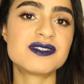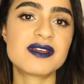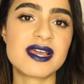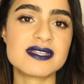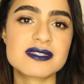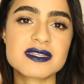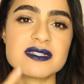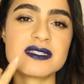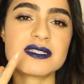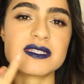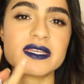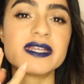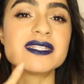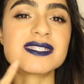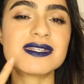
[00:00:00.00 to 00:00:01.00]
you guys can
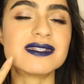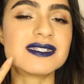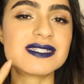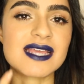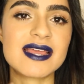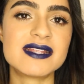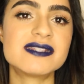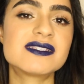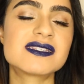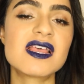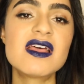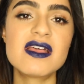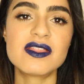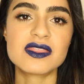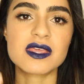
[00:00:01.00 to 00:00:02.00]
see, it's intense.
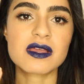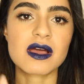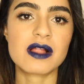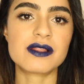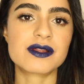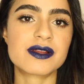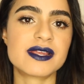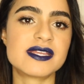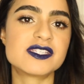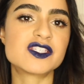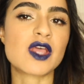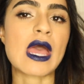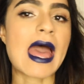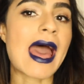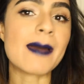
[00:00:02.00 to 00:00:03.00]
The color is
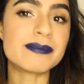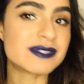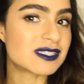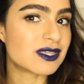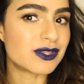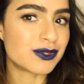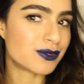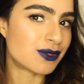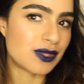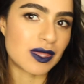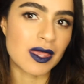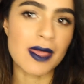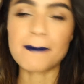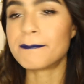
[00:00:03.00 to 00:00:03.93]
absolutely